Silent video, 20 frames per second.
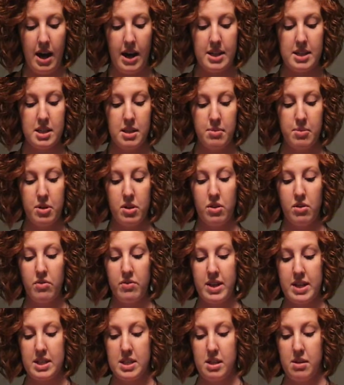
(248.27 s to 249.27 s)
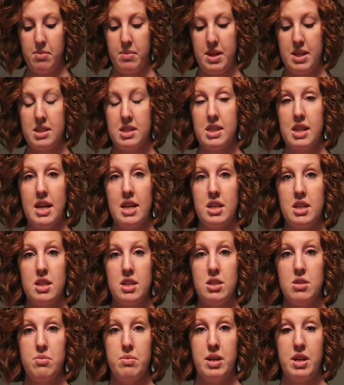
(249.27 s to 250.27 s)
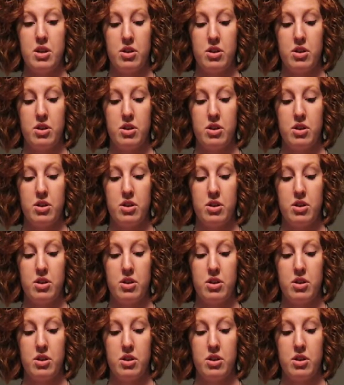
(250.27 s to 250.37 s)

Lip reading: A typical victim is likely to be